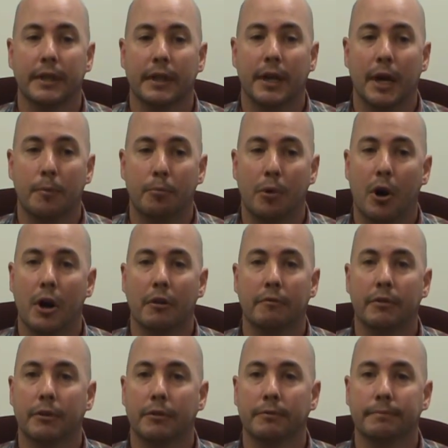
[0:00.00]
a part
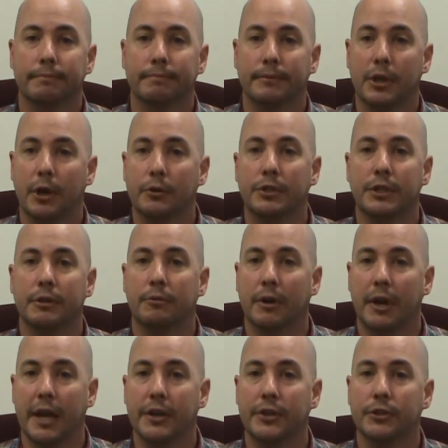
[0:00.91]
of a coaching
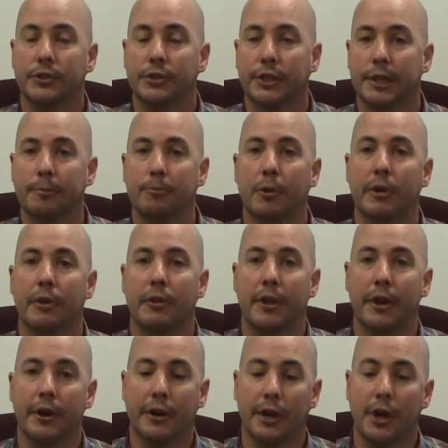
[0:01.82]
relationship, whether
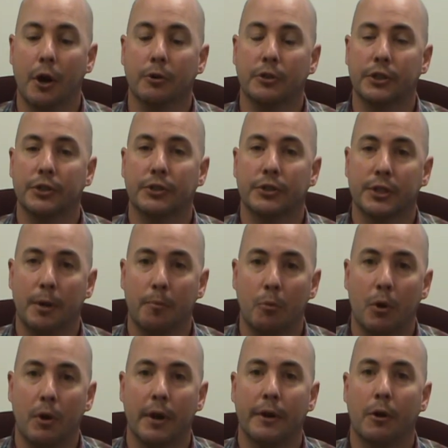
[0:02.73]
they're coaching
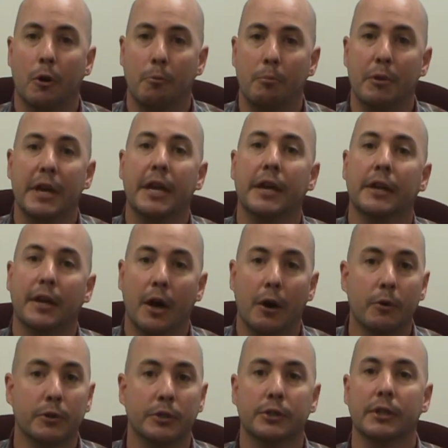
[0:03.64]
someone or being
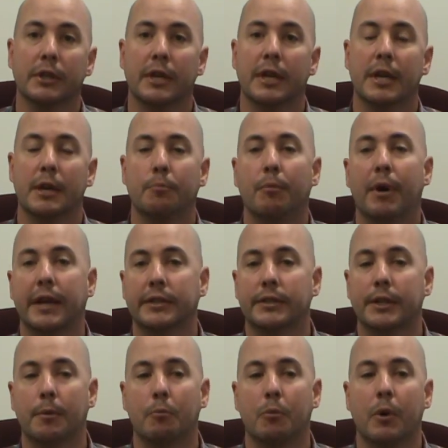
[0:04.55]
coached by
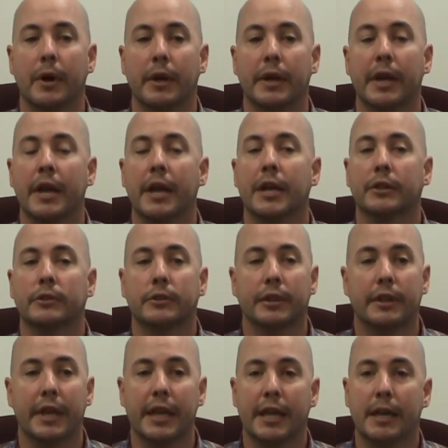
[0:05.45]
someone, so
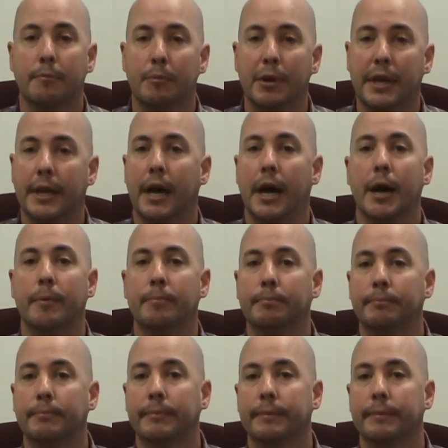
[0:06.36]
that they can become